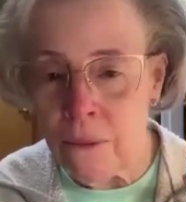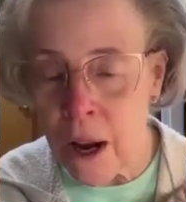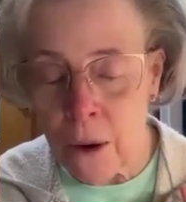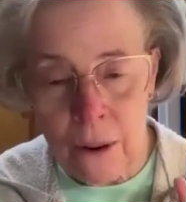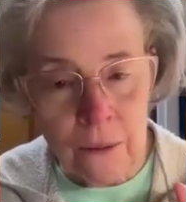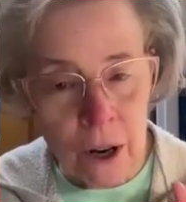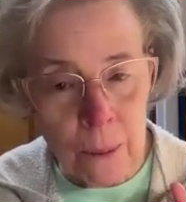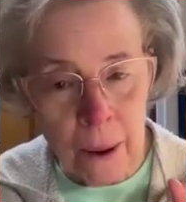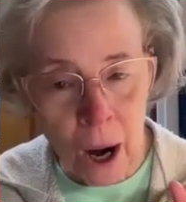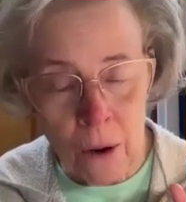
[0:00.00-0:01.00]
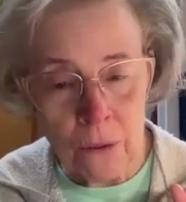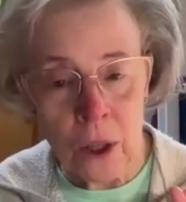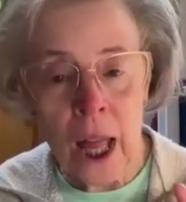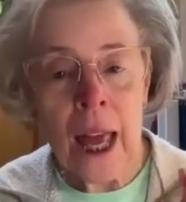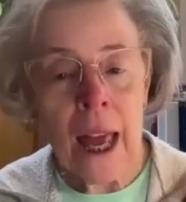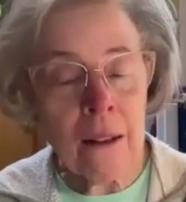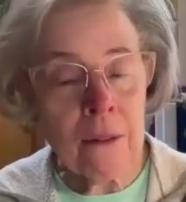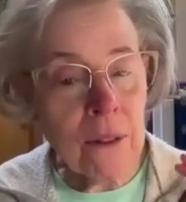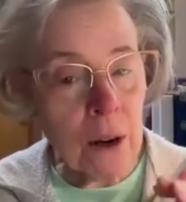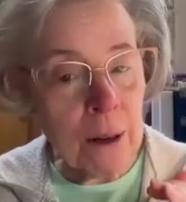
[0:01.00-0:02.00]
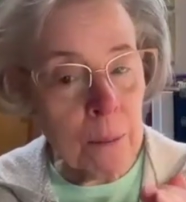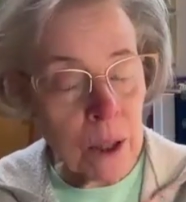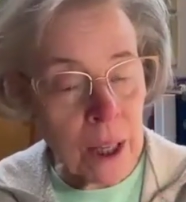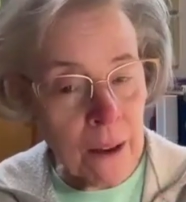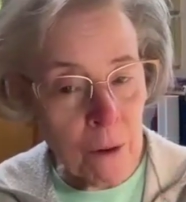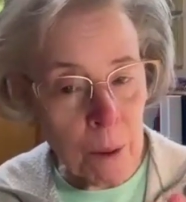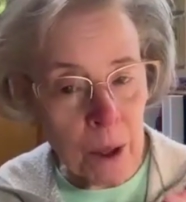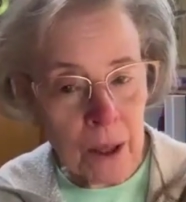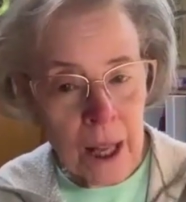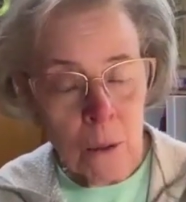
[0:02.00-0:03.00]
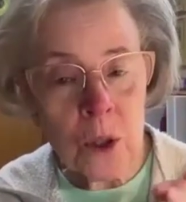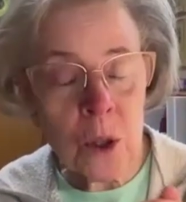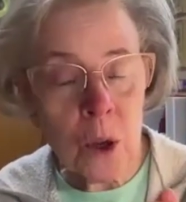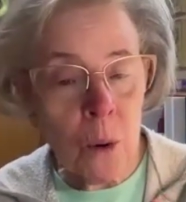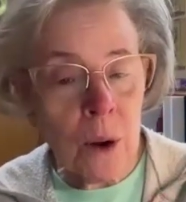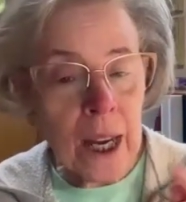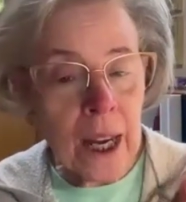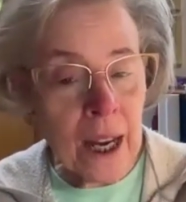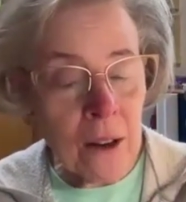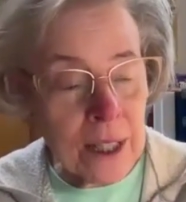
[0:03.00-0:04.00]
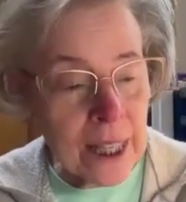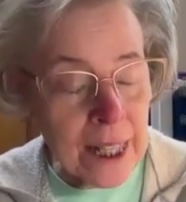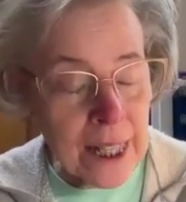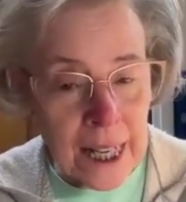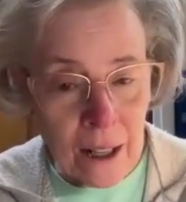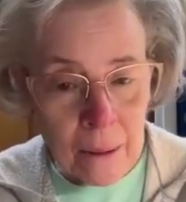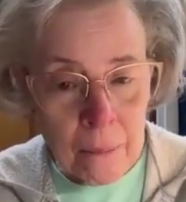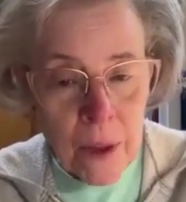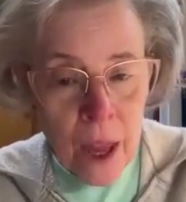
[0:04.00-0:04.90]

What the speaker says: Very, very powerful and very believable. So here's the deal.